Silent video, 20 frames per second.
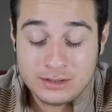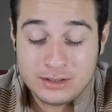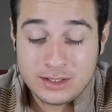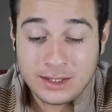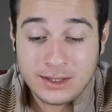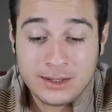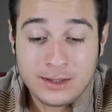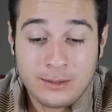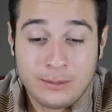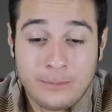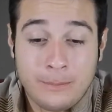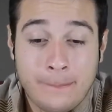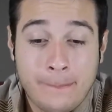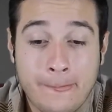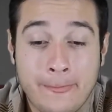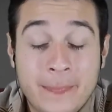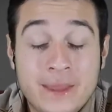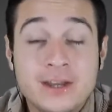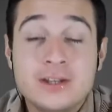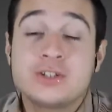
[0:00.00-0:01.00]
Damn.
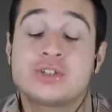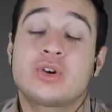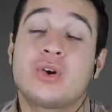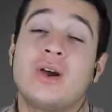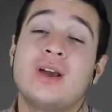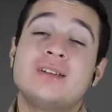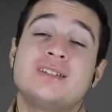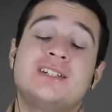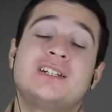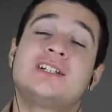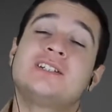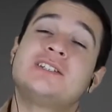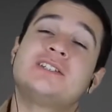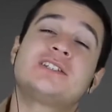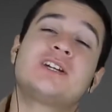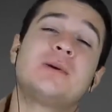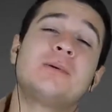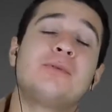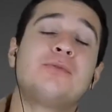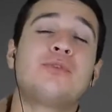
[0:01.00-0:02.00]
And it's crazy because
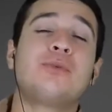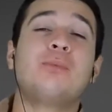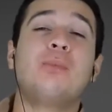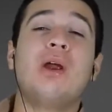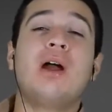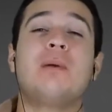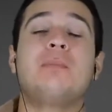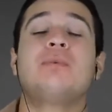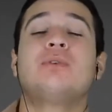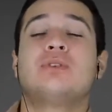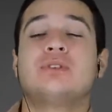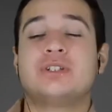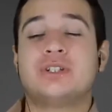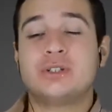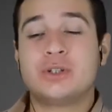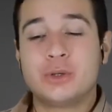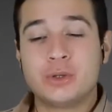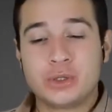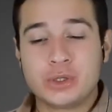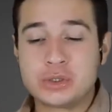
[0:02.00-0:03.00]
it's coming from rappers, you know.